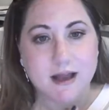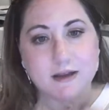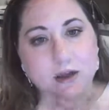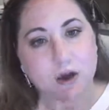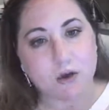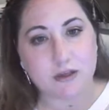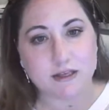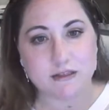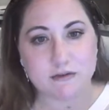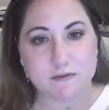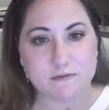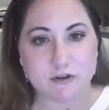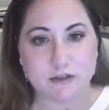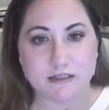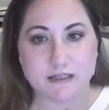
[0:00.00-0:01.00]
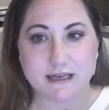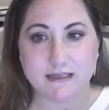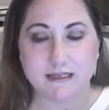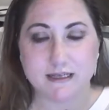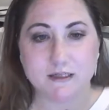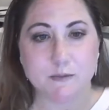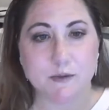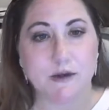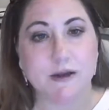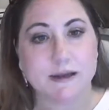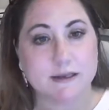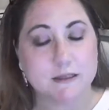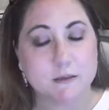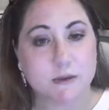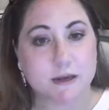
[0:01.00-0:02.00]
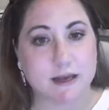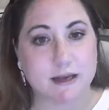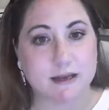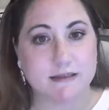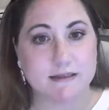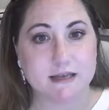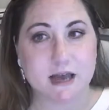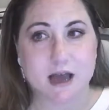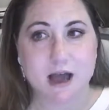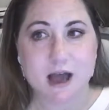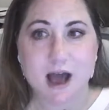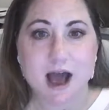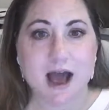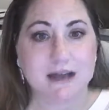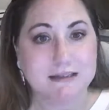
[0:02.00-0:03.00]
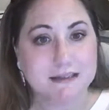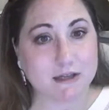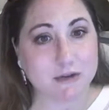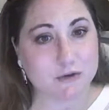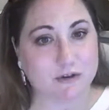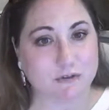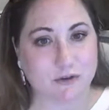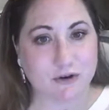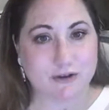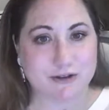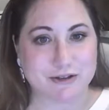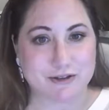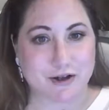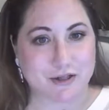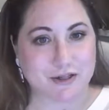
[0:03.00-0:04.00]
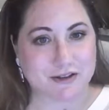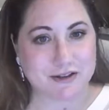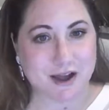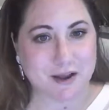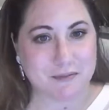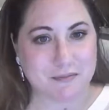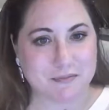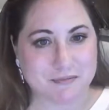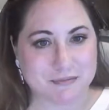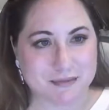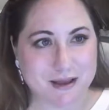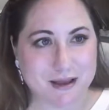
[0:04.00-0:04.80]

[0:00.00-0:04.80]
know this from firsthand experience because I send referrals all the time.